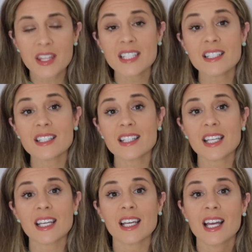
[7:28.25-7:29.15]
This is
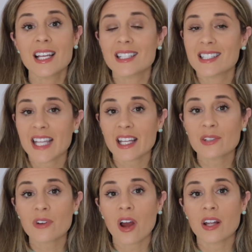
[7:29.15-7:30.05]
the Saint
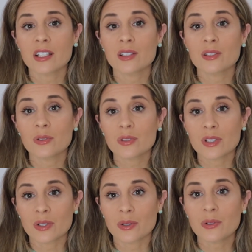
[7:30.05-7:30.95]
Laurent
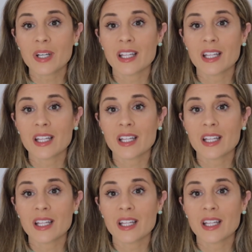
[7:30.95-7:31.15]
Loulou